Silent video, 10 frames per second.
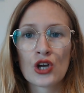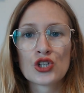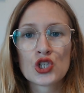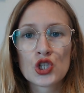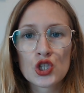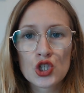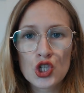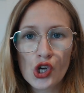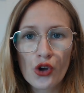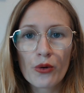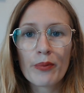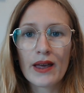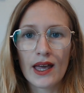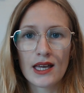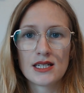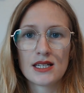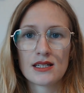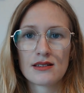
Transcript: stupid,